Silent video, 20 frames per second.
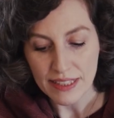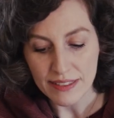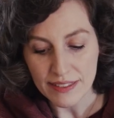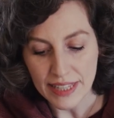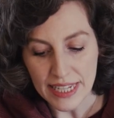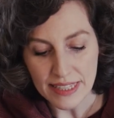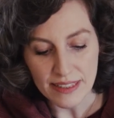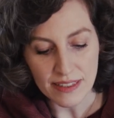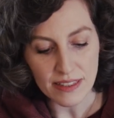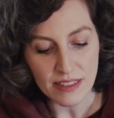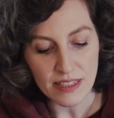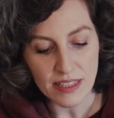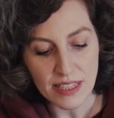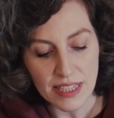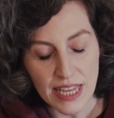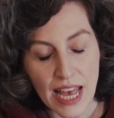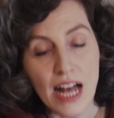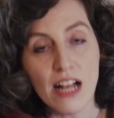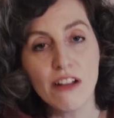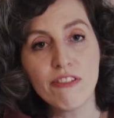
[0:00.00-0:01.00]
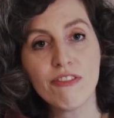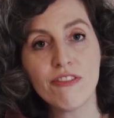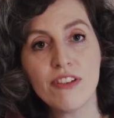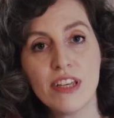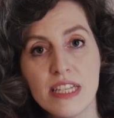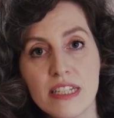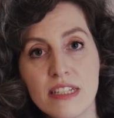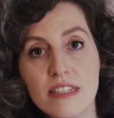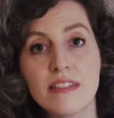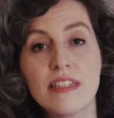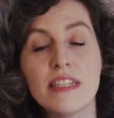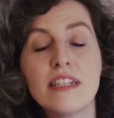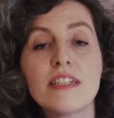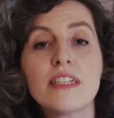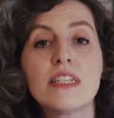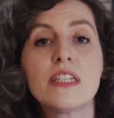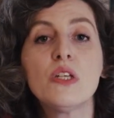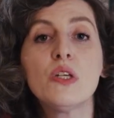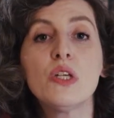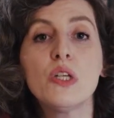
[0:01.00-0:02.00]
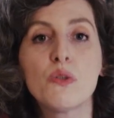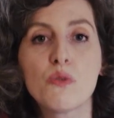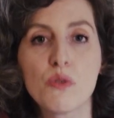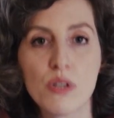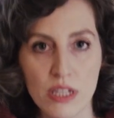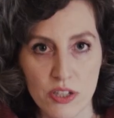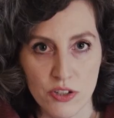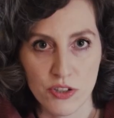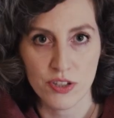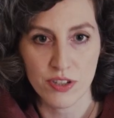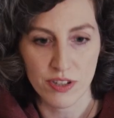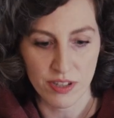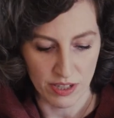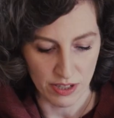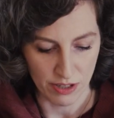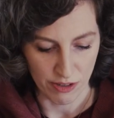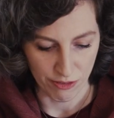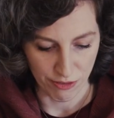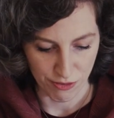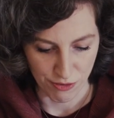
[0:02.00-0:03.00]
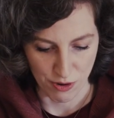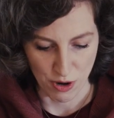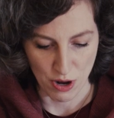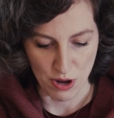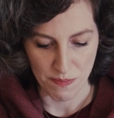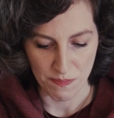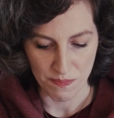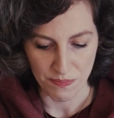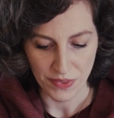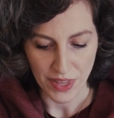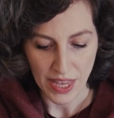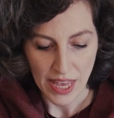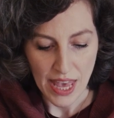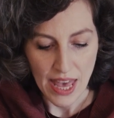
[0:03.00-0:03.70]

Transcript: that the self is distinguished from.